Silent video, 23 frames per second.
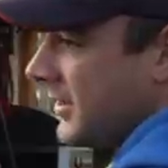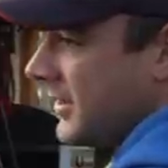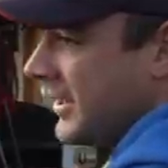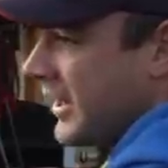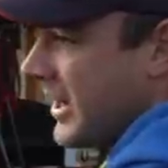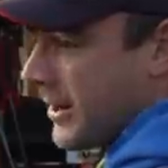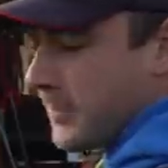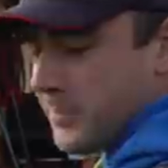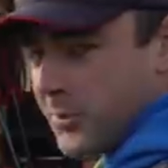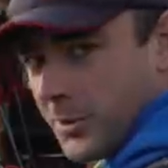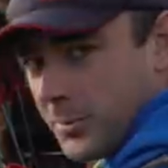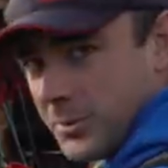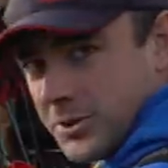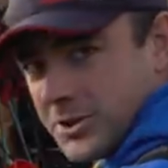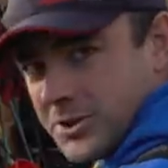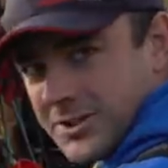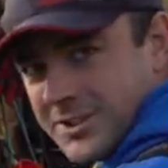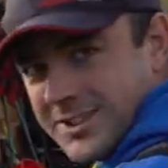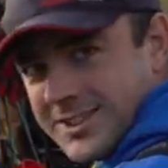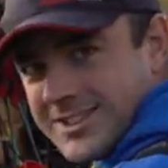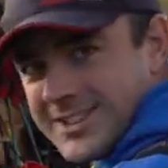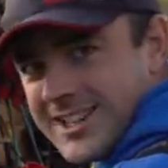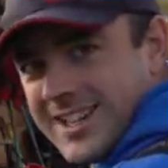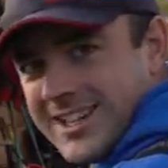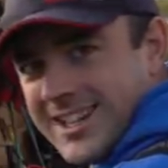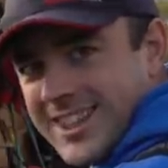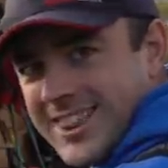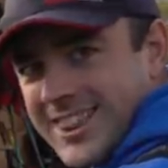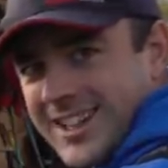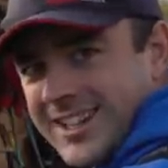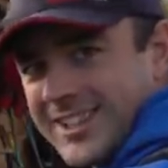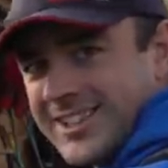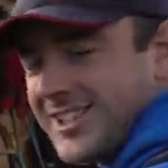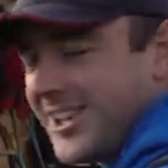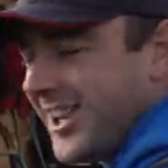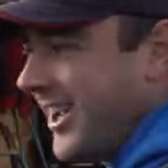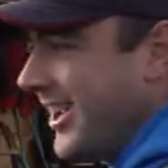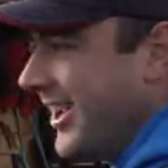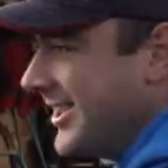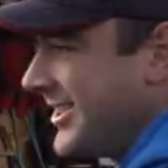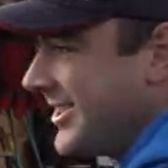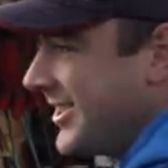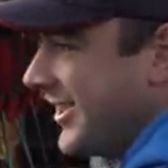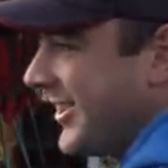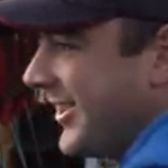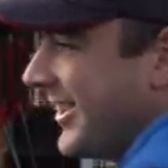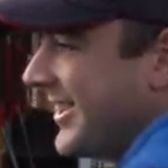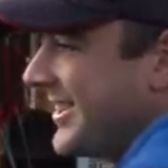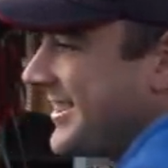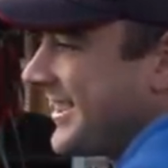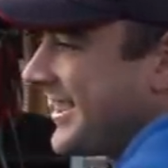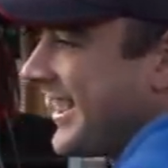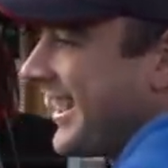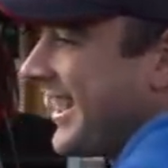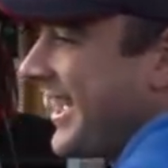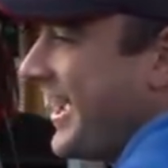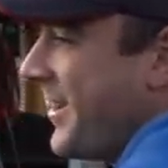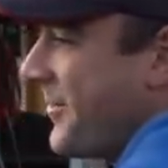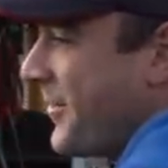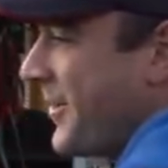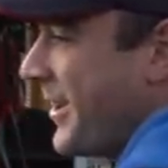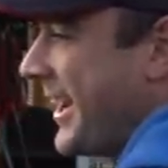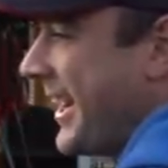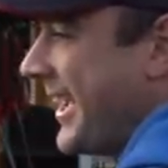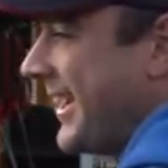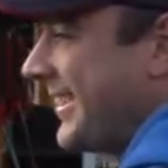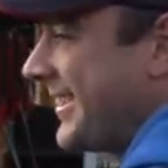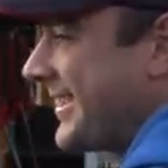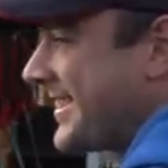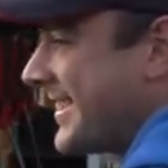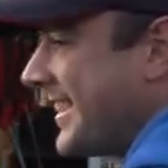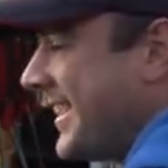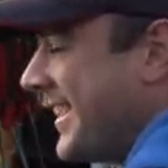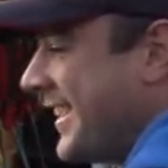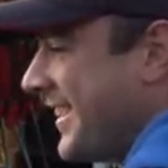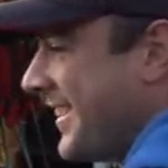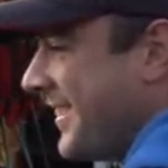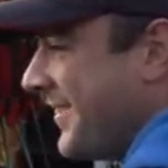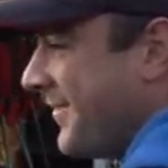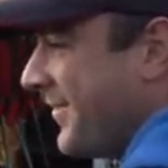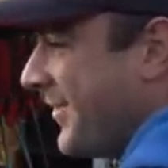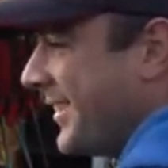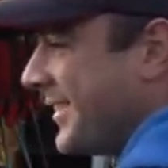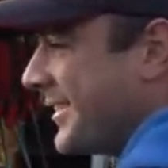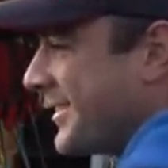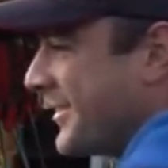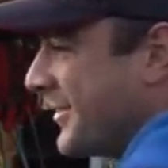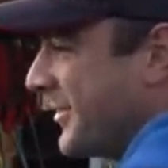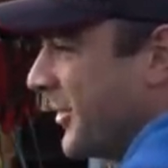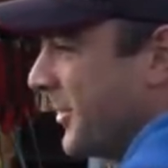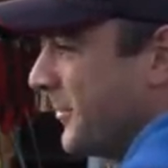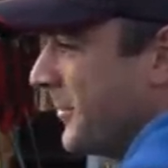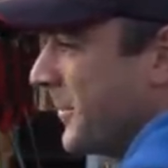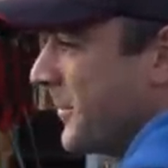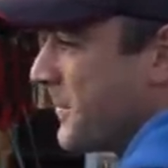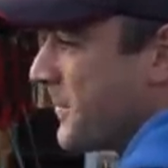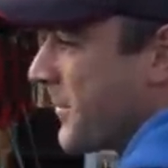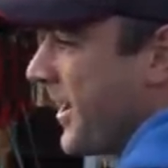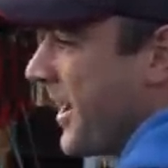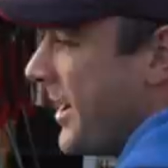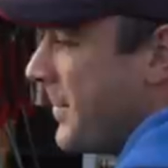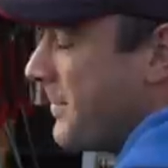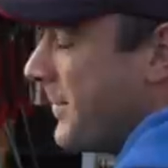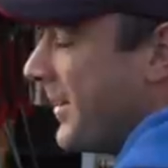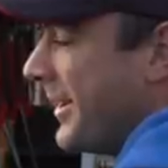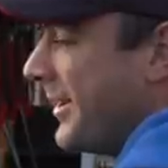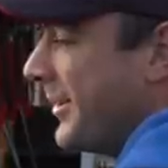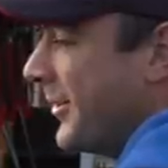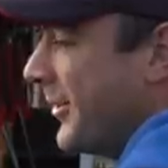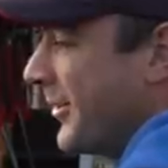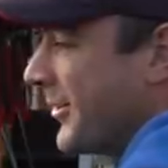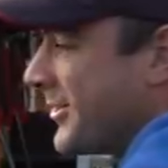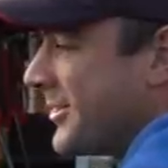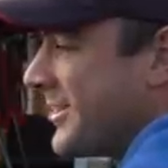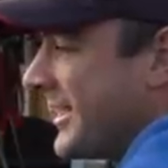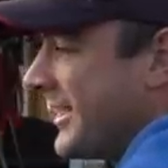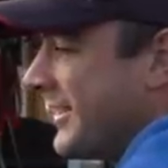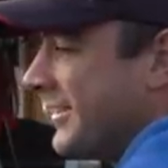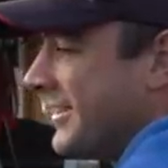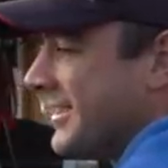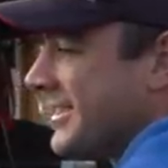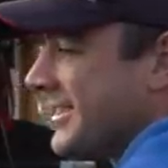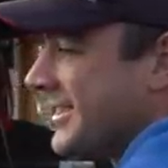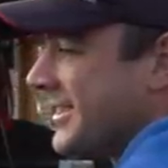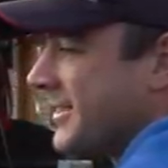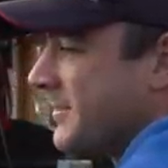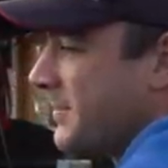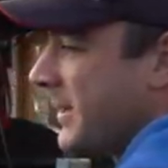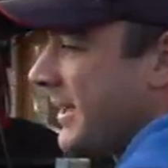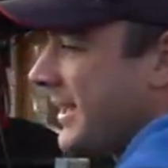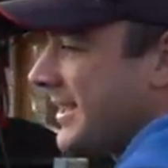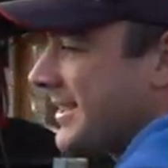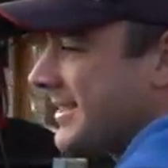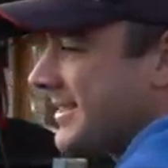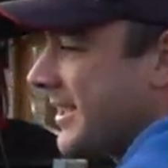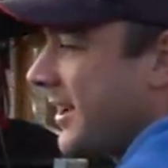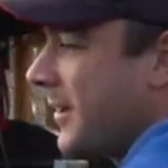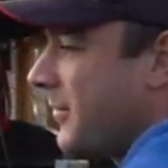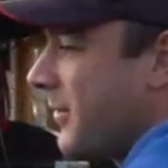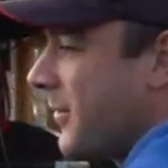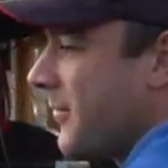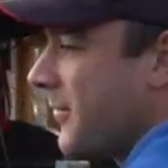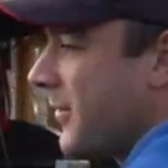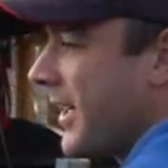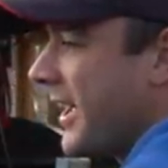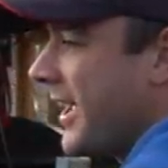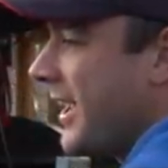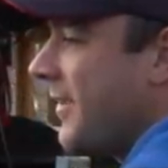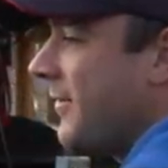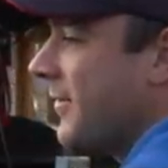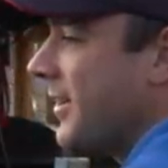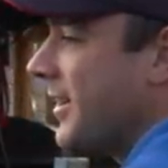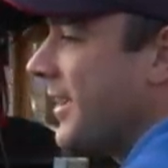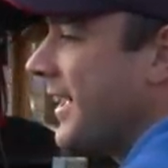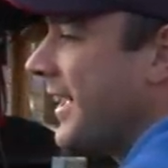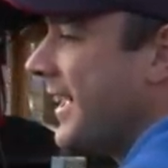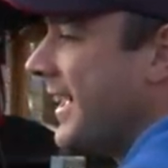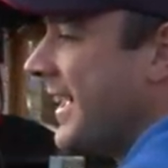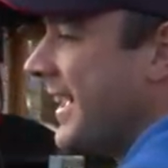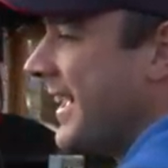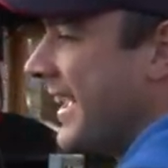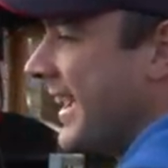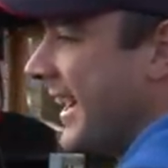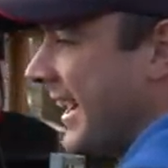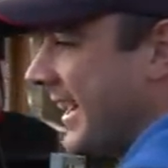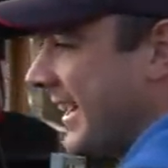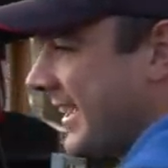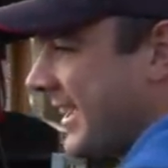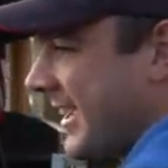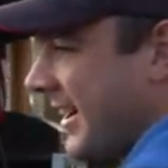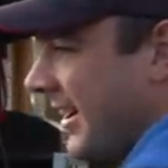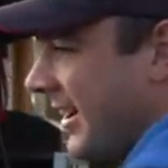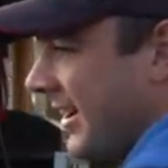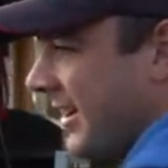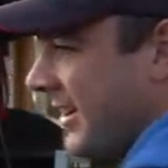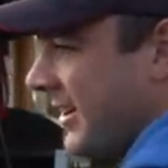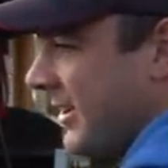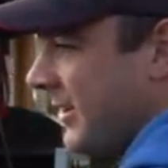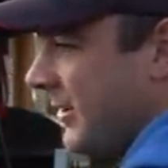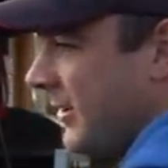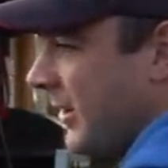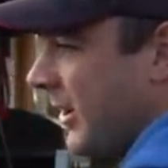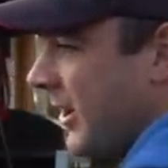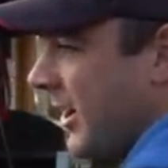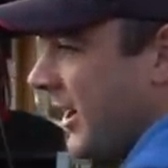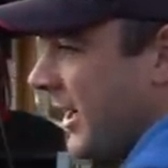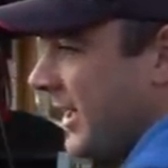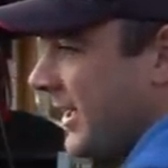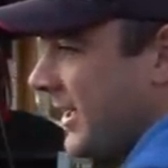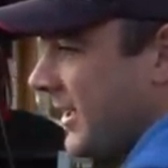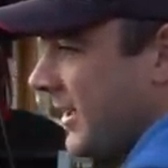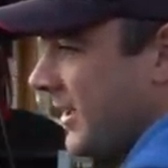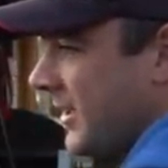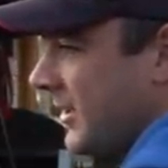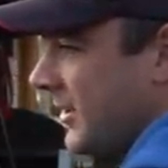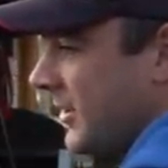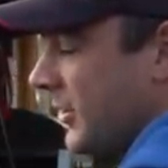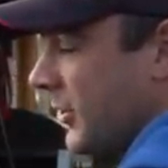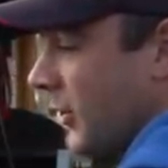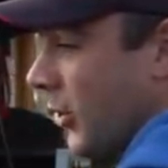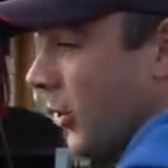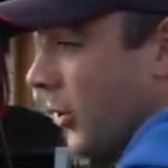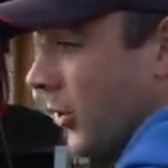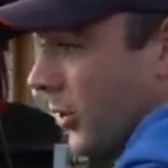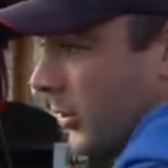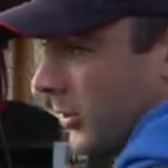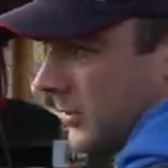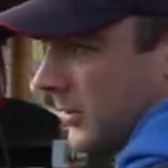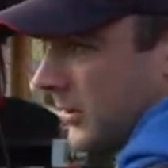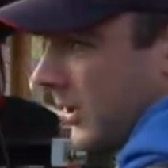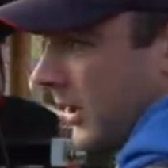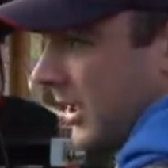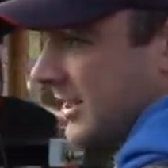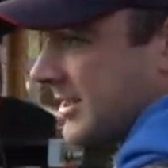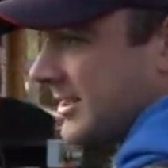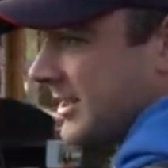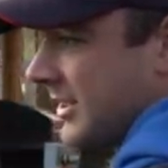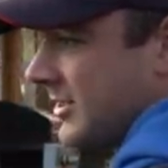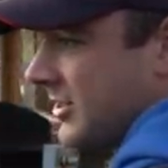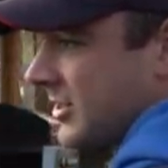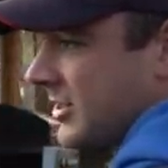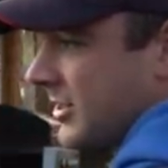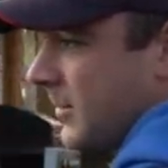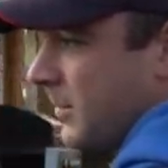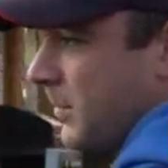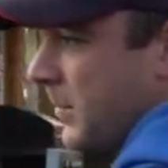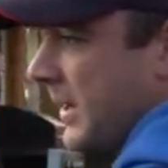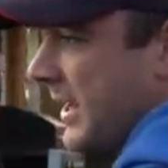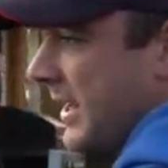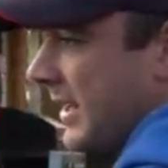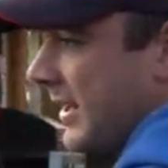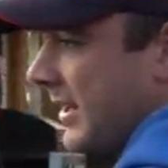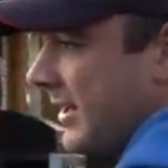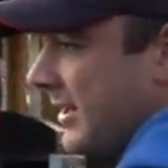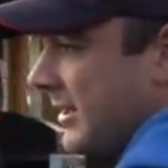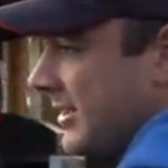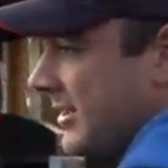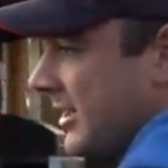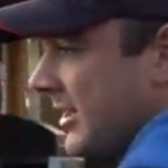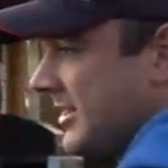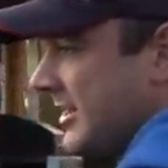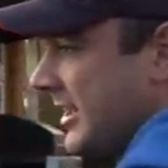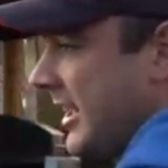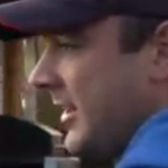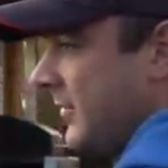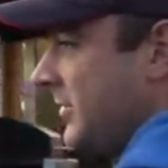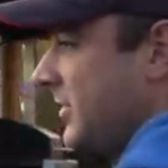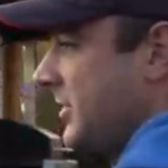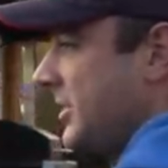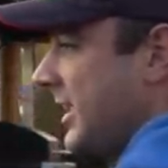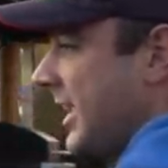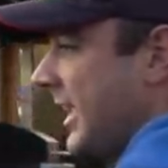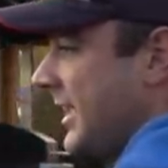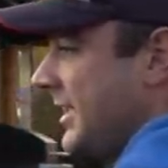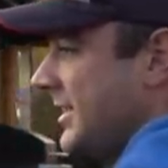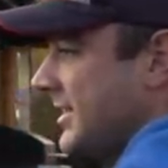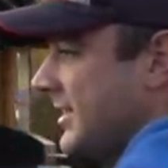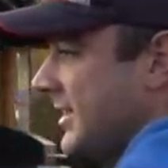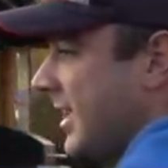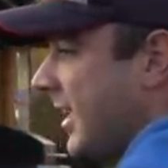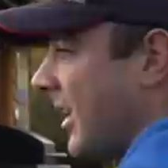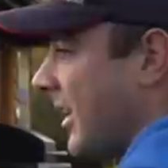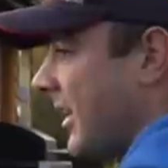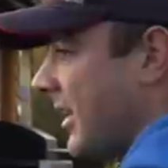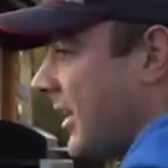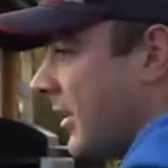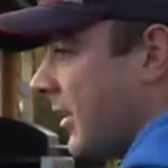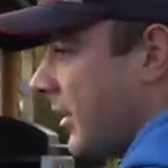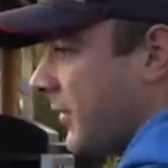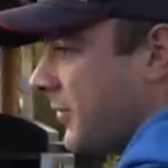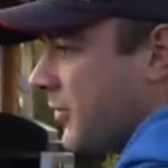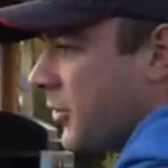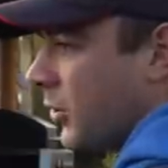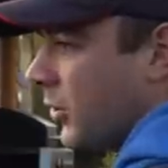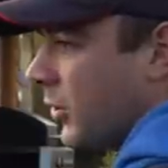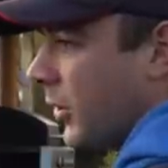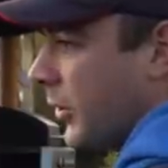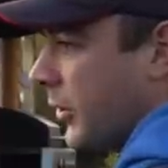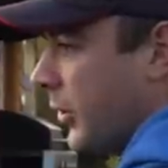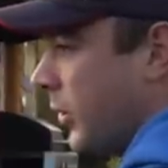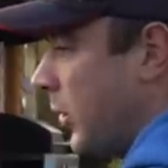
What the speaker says: yeah, I probably shouldn't have said anything, should I? Should let everyone else fish normal bread. But in all seriousness, pick yourself a flavour and a colour that you like, or like you said, just a beetling that doesn't even change the colour. I've caught on